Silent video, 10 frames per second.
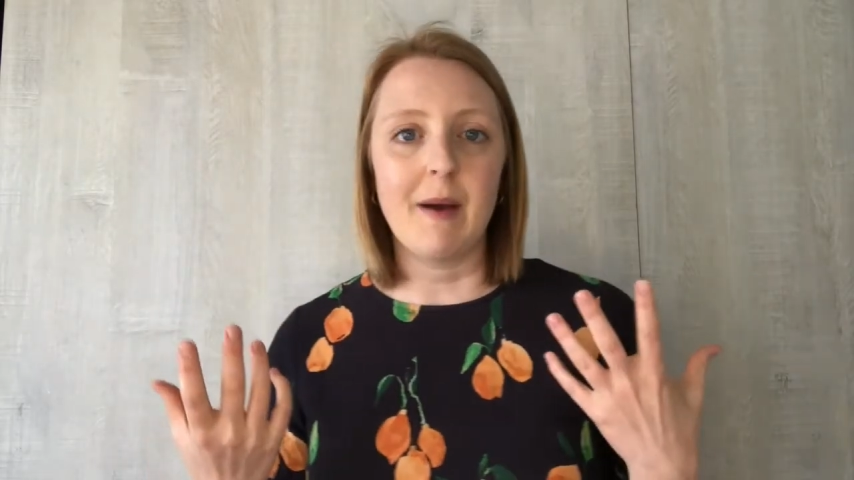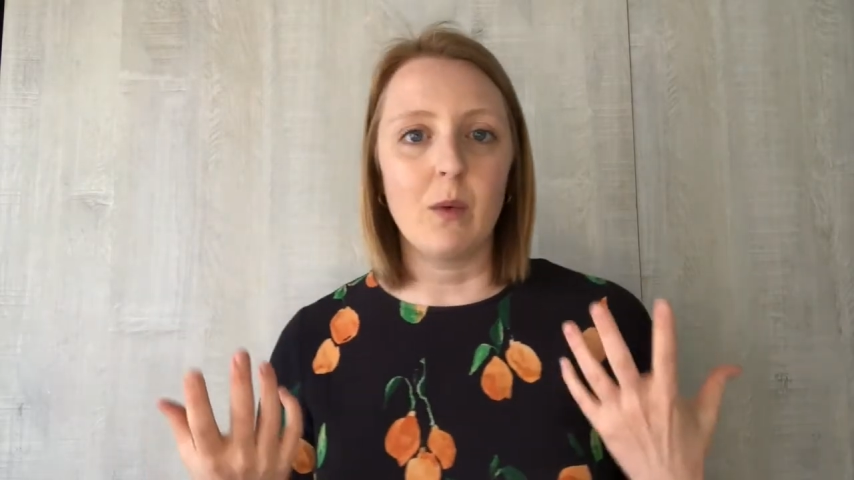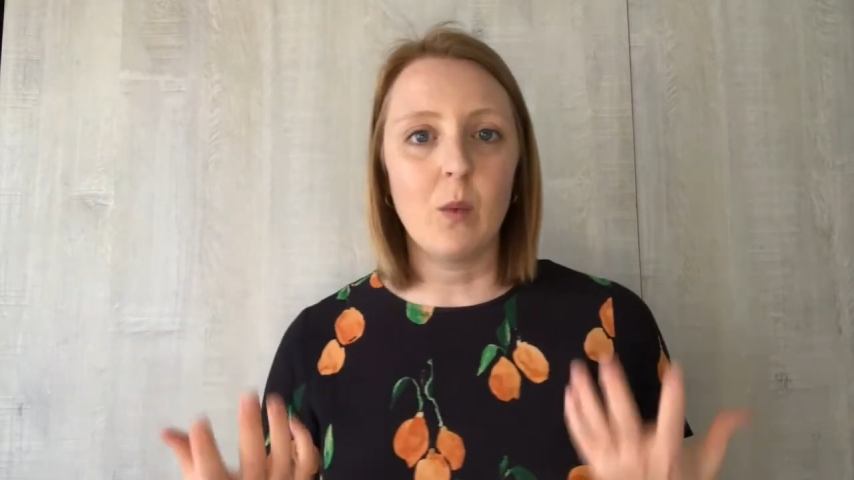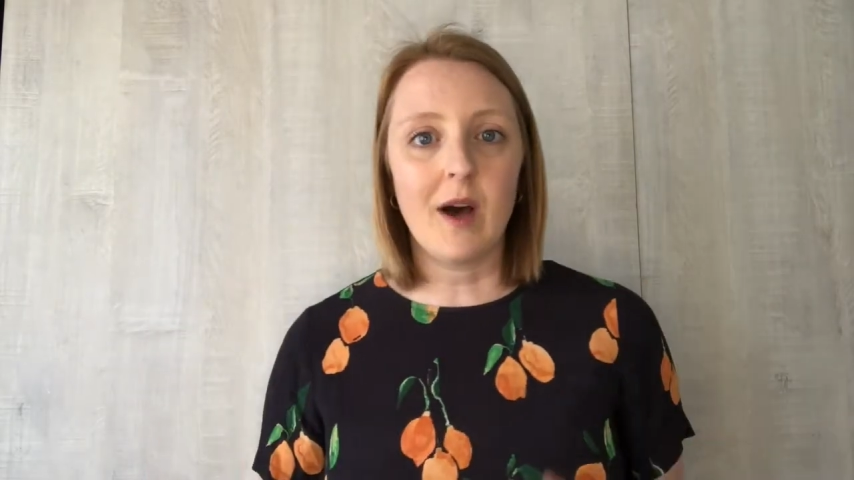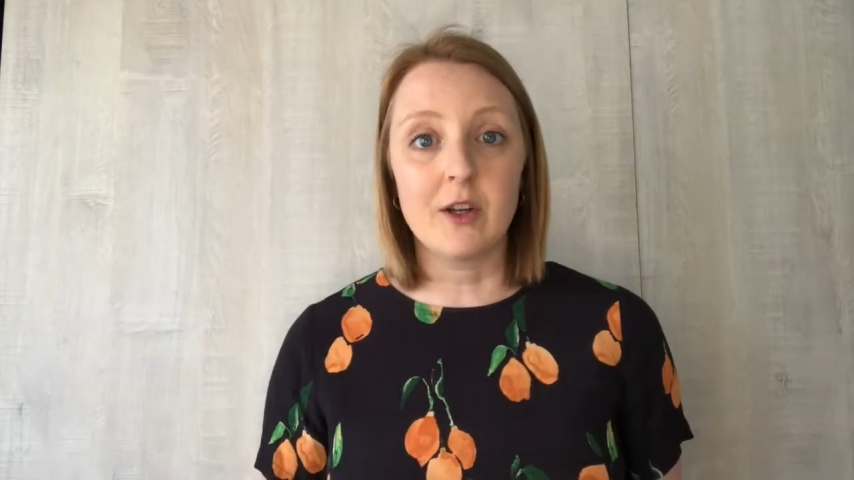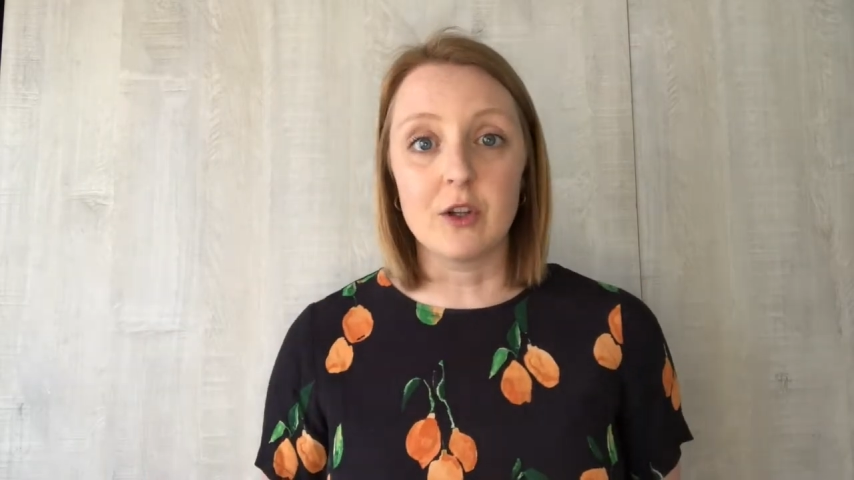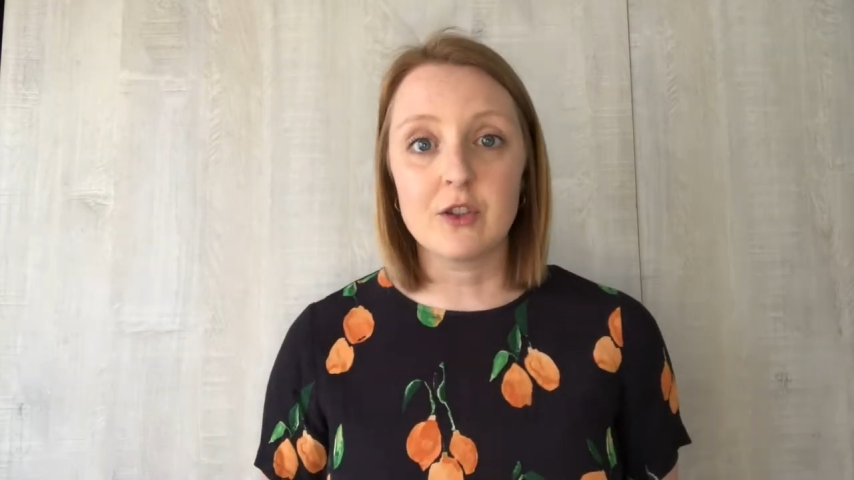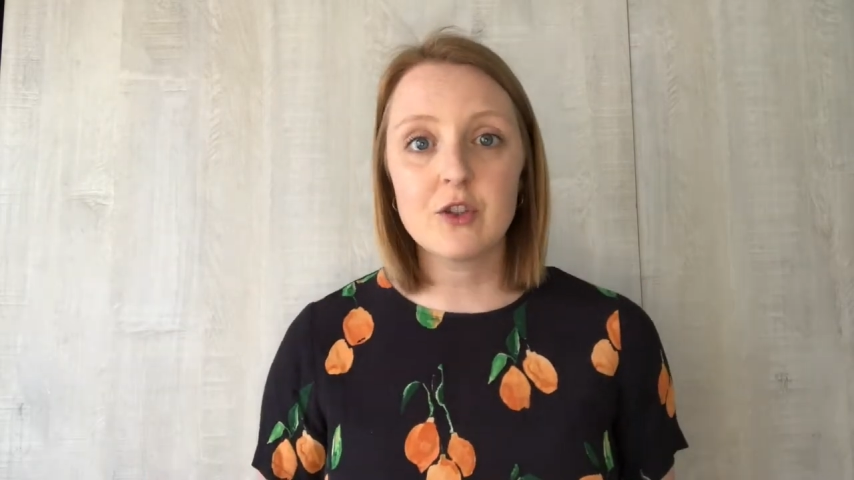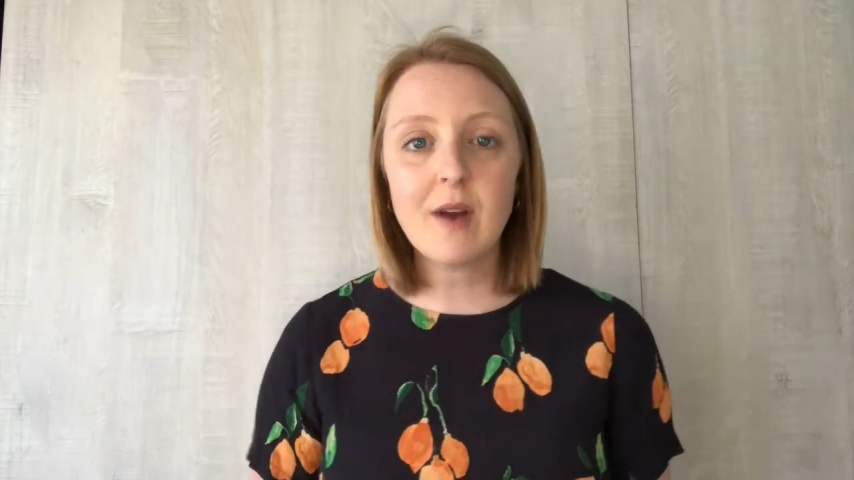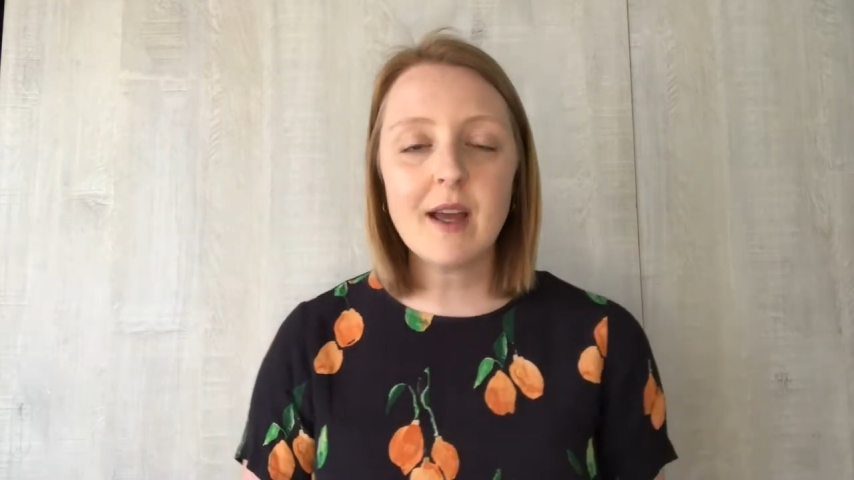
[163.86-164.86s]
while you're
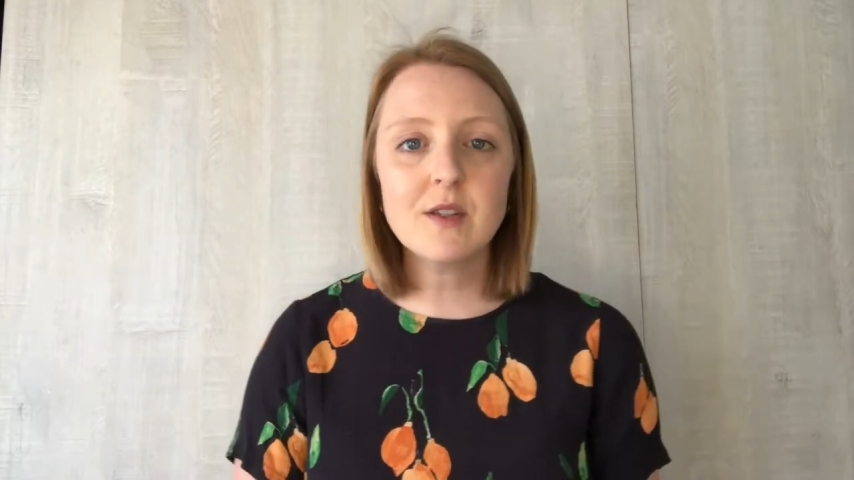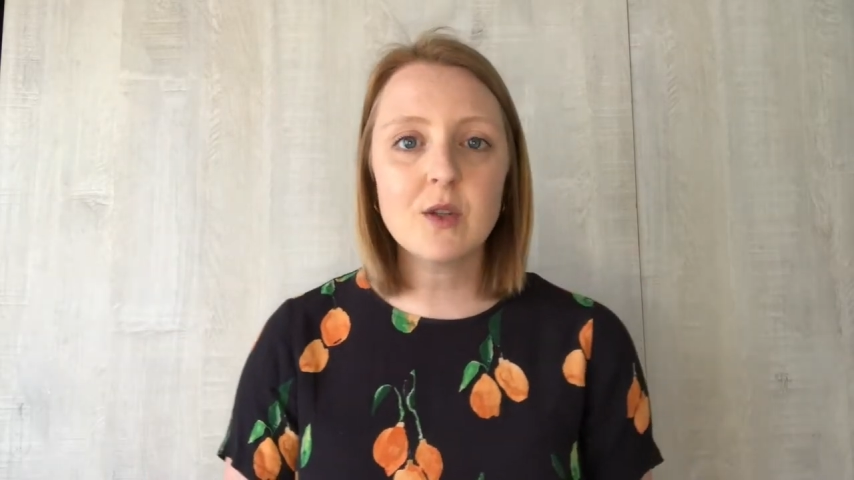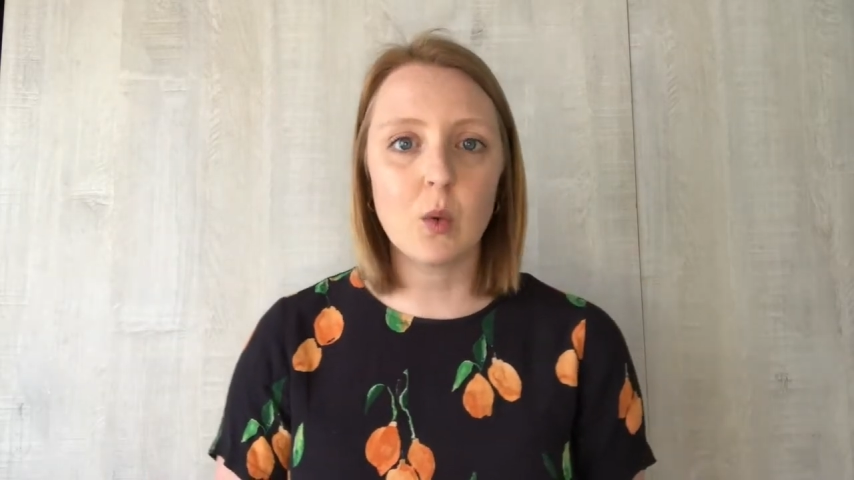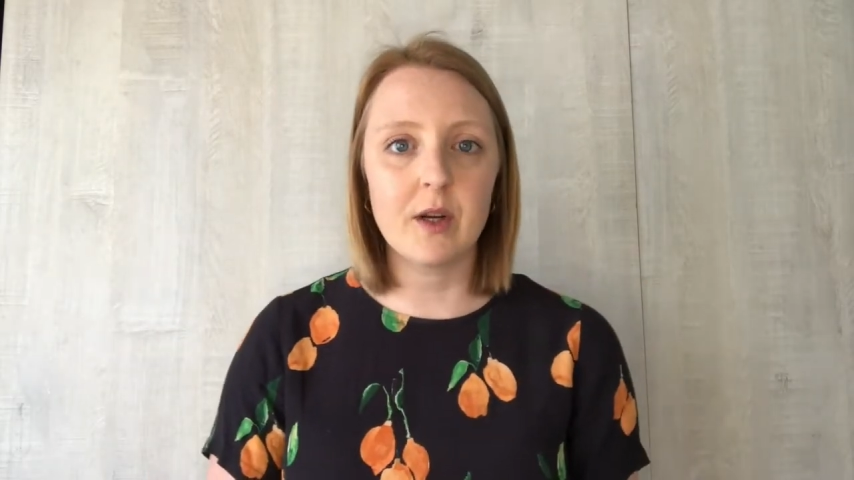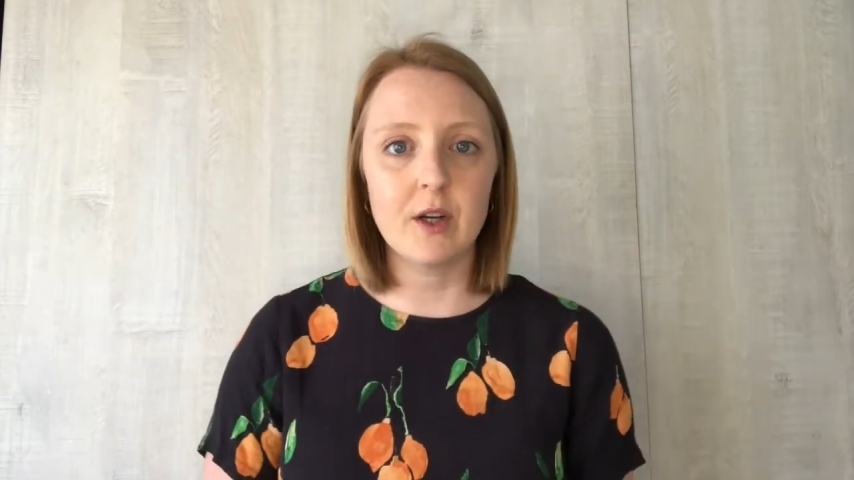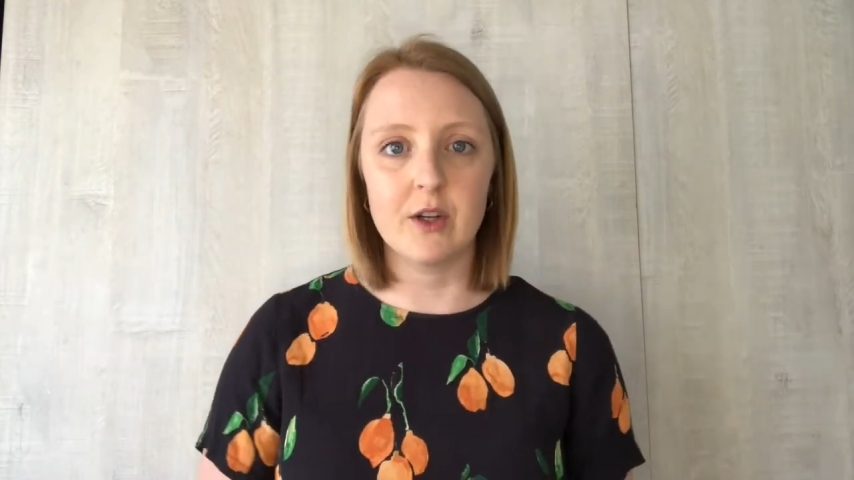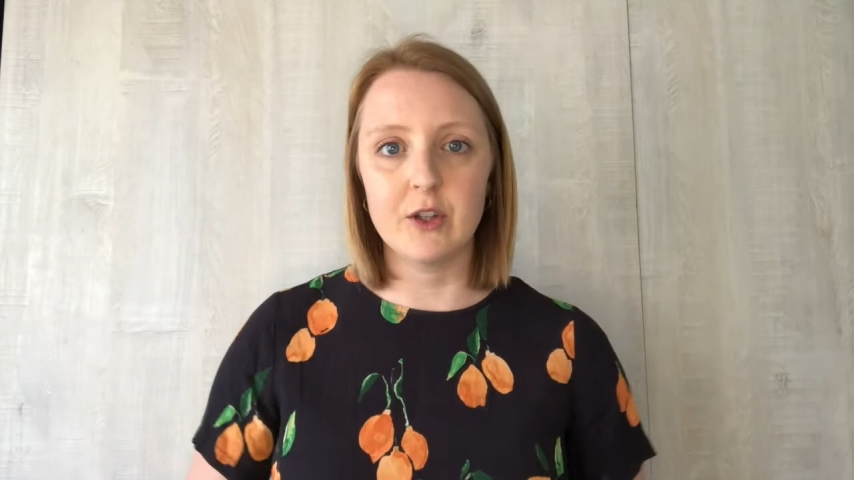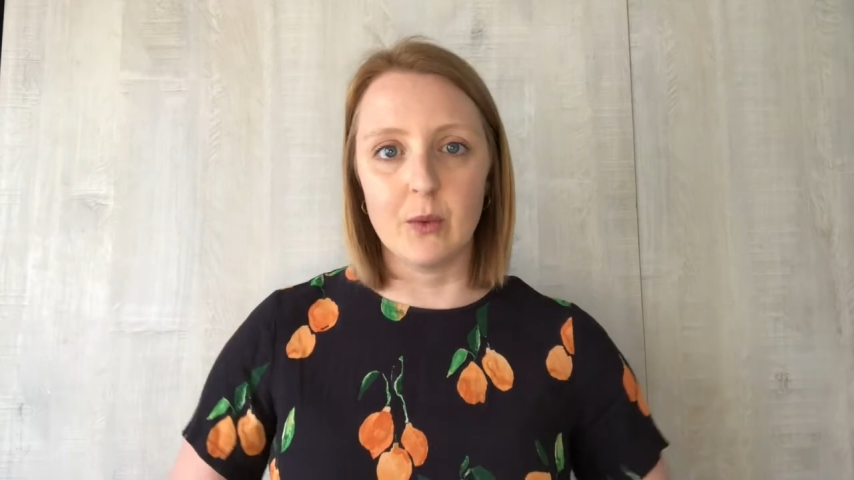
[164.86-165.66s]
stressed, or you're,